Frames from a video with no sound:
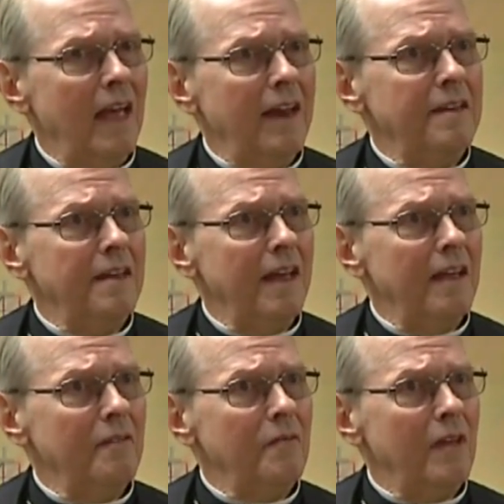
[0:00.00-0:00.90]
and
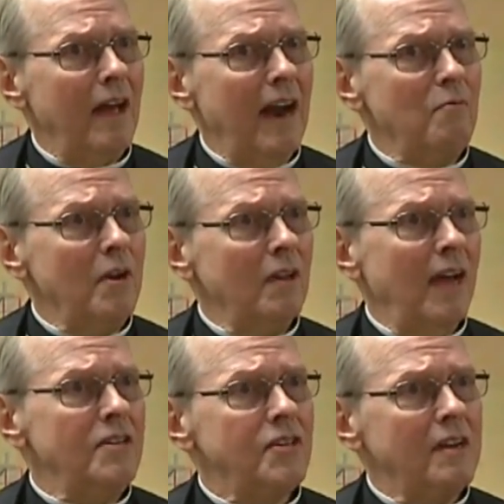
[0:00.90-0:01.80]
uh, and I
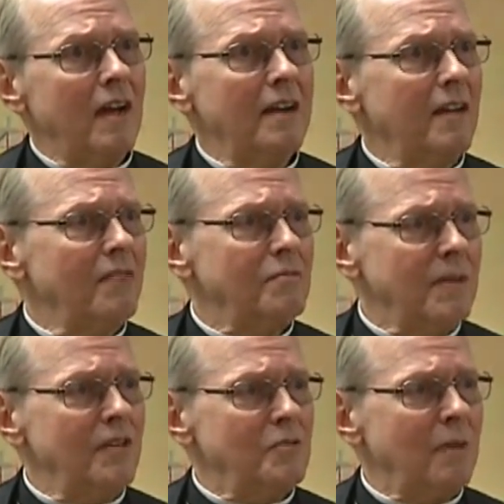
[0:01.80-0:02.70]
realize that God loves
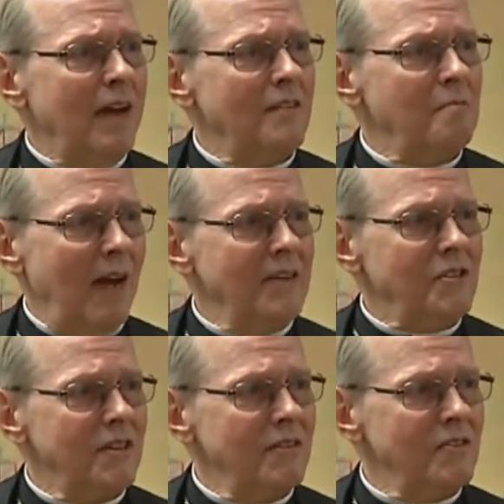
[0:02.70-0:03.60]
me in spite of my
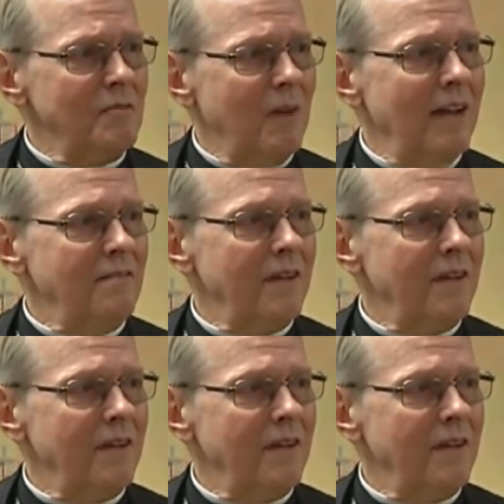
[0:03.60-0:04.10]
sins and my